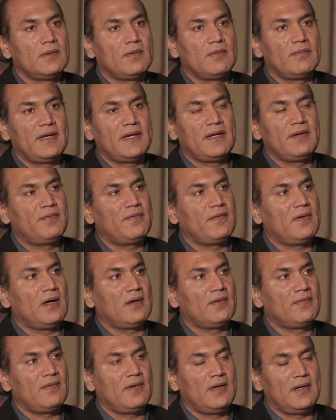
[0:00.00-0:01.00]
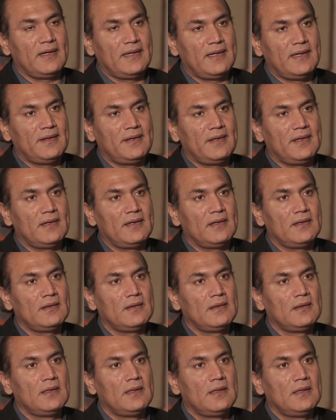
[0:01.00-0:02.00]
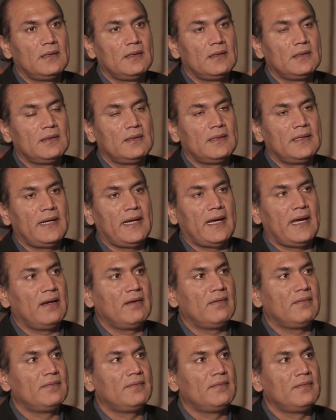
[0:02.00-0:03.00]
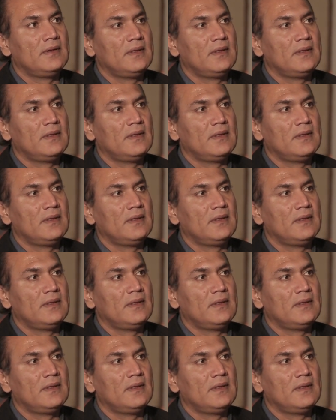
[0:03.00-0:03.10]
a very far-flung area, they have